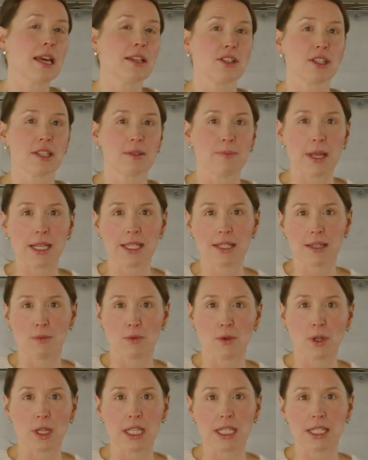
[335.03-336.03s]
Just makes
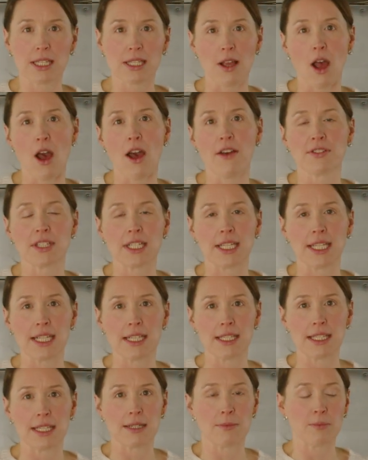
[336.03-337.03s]
them really soft and
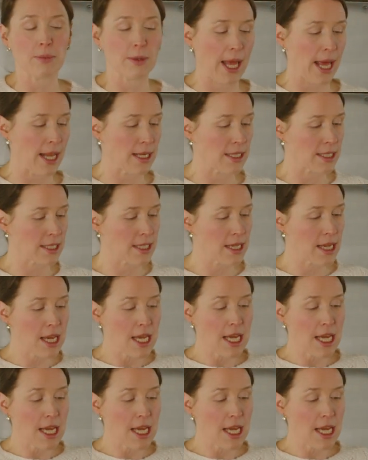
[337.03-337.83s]
easy to blend.